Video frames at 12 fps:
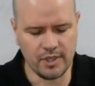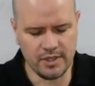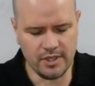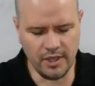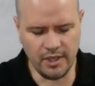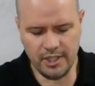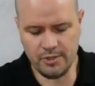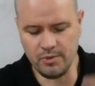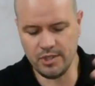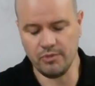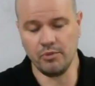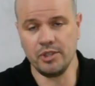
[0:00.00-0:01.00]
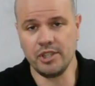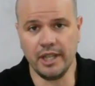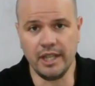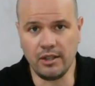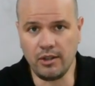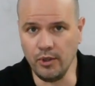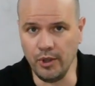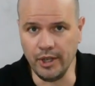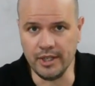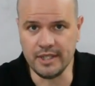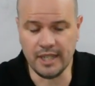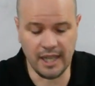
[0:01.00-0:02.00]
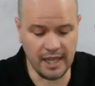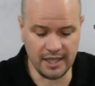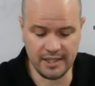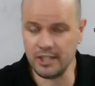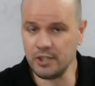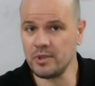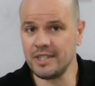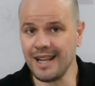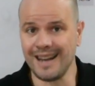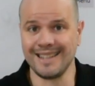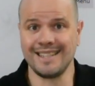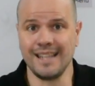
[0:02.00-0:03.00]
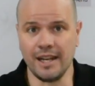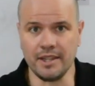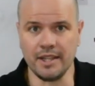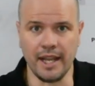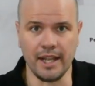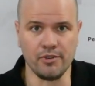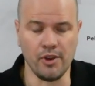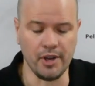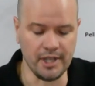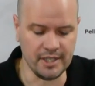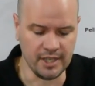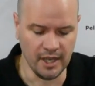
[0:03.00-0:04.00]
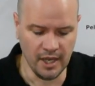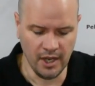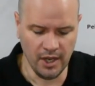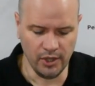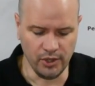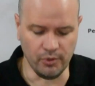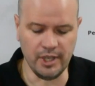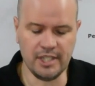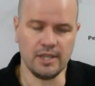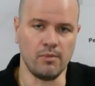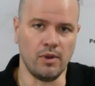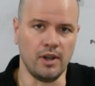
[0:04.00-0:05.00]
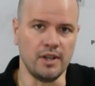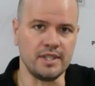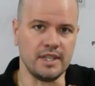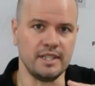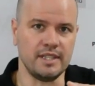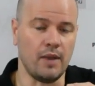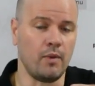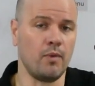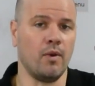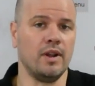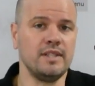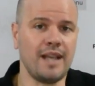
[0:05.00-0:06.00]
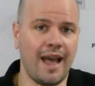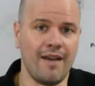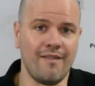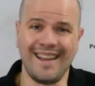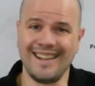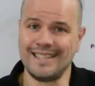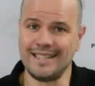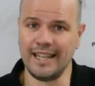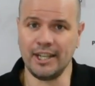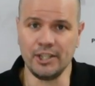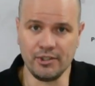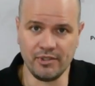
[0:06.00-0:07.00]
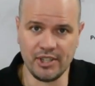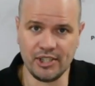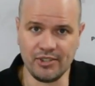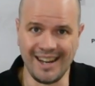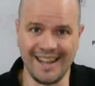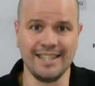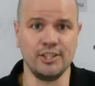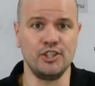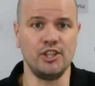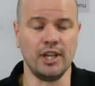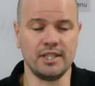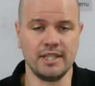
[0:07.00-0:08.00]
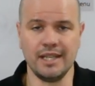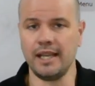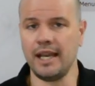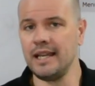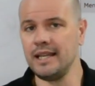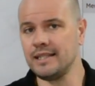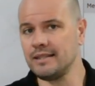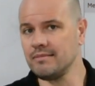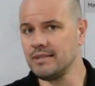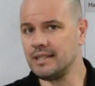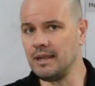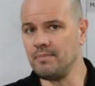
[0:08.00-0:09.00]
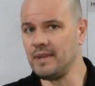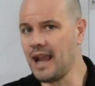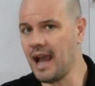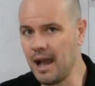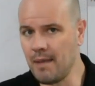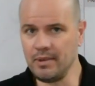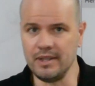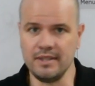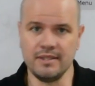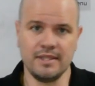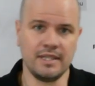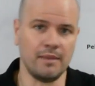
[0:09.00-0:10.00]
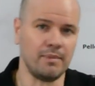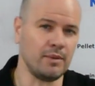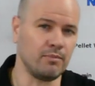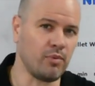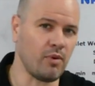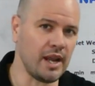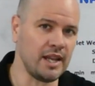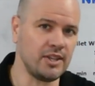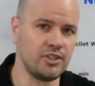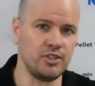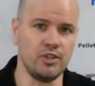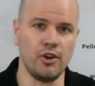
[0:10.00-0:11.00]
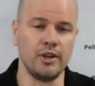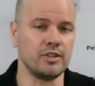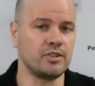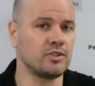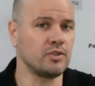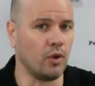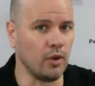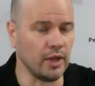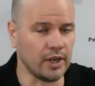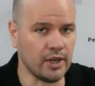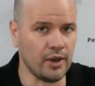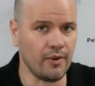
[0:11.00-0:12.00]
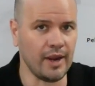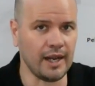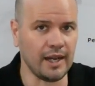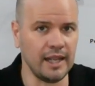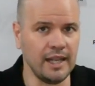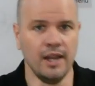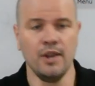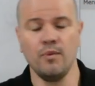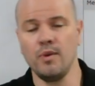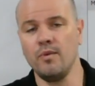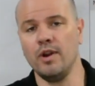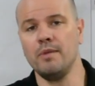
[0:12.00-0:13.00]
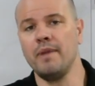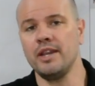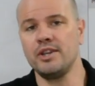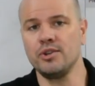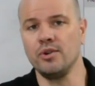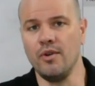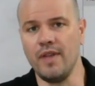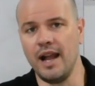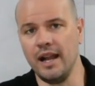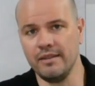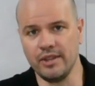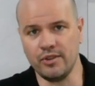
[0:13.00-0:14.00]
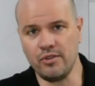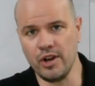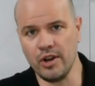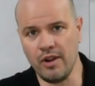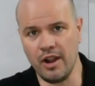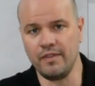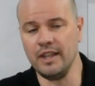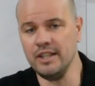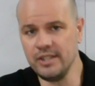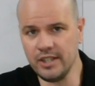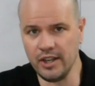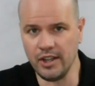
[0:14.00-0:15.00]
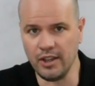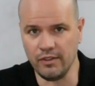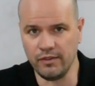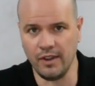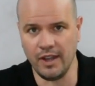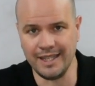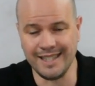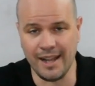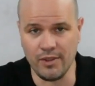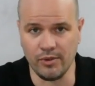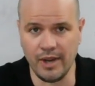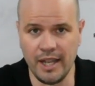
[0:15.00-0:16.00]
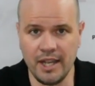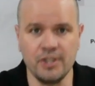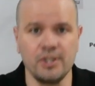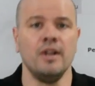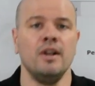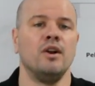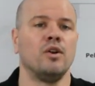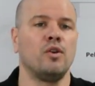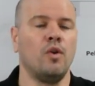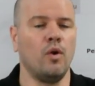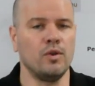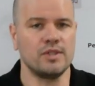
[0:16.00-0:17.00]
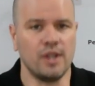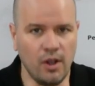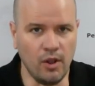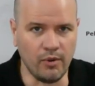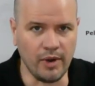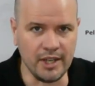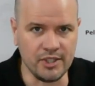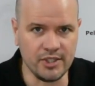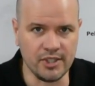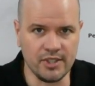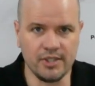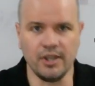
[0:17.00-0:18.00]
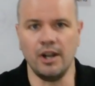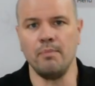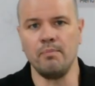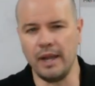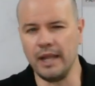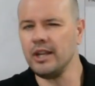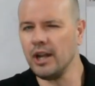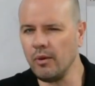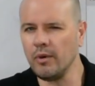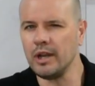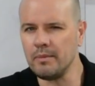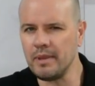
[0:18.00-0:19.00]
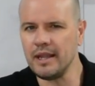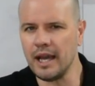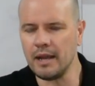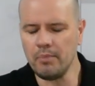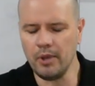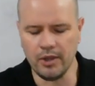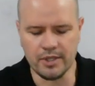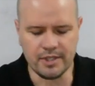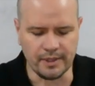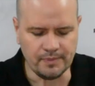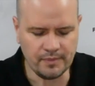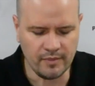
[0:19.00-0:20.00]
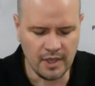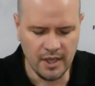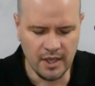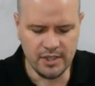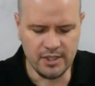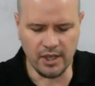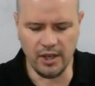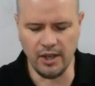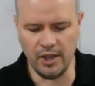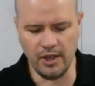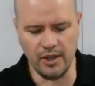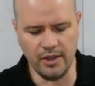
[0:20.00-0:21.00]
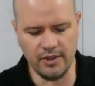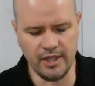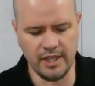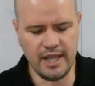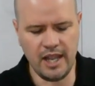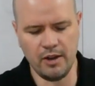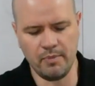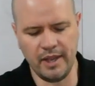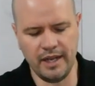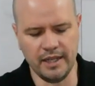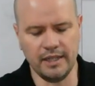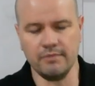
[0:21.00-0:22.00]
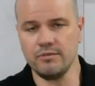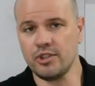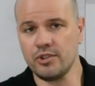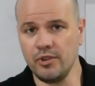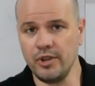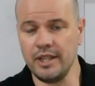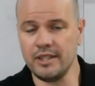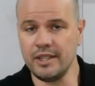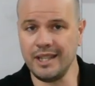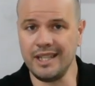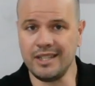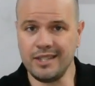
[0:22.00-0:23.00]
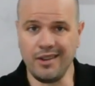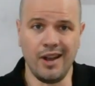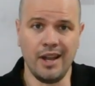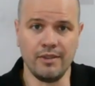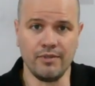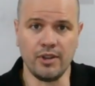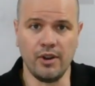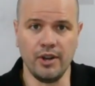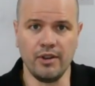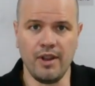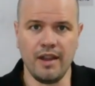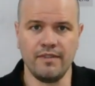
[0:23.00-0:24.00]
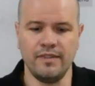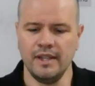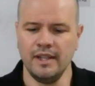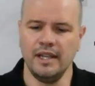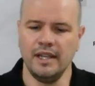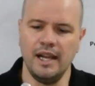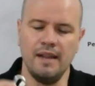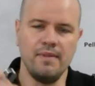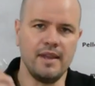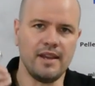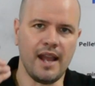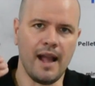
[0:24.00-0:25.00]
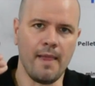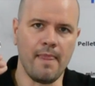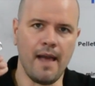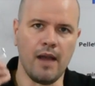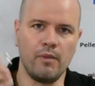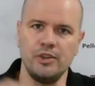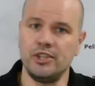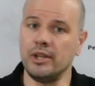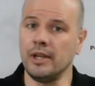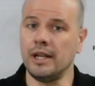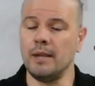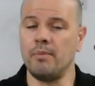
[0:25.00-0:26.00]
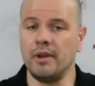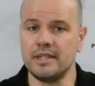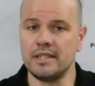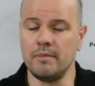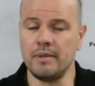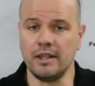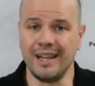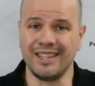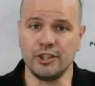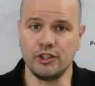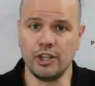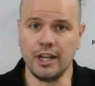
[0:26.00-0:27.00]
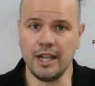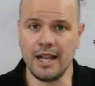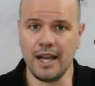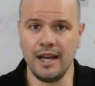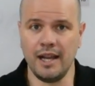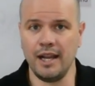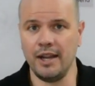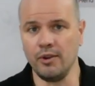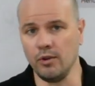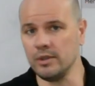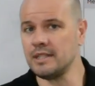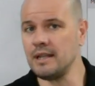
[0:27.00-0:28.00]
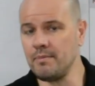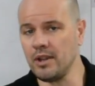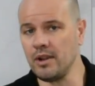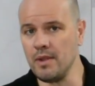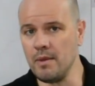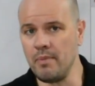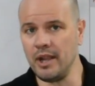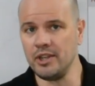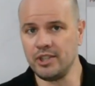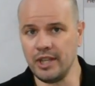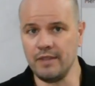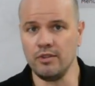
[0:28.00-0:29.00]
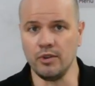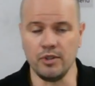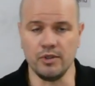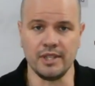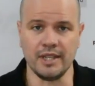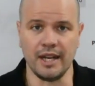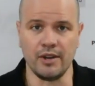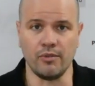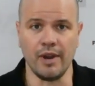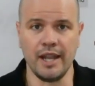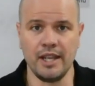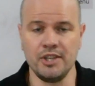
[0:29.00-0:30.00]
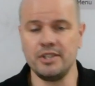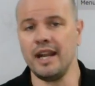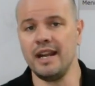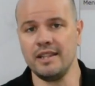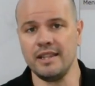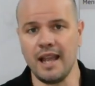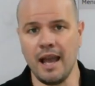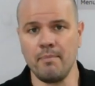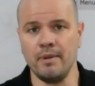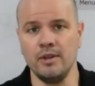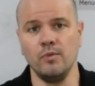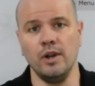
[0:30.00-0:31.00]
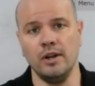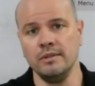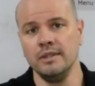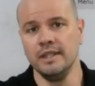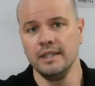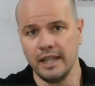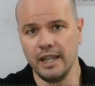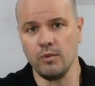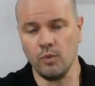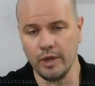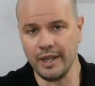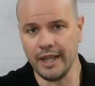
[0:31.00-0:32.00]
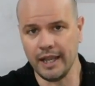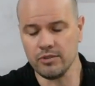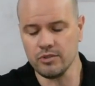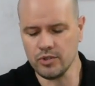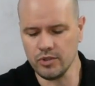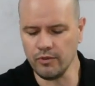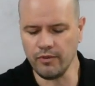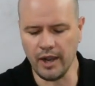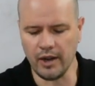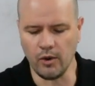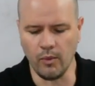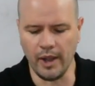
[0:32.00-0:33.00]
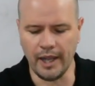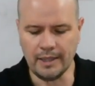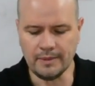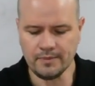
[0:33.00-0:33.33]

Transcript: So this was originally included since we started selling the NateChronies. The reason is that we wanted to have a secondary restraint just in case something happens, something breaks, you don't install it correctly. We want to make sure that the chronograph isn't going to go flying down the range, cause the whole range to stop, and you don't want to be that person. So the carabiner screwed into the side of the chronograph, and then you had that which you could clip onto something like the trigger guard or something on the bench if you're using it at a range. Anything happened, well, it wouldn't get too far away.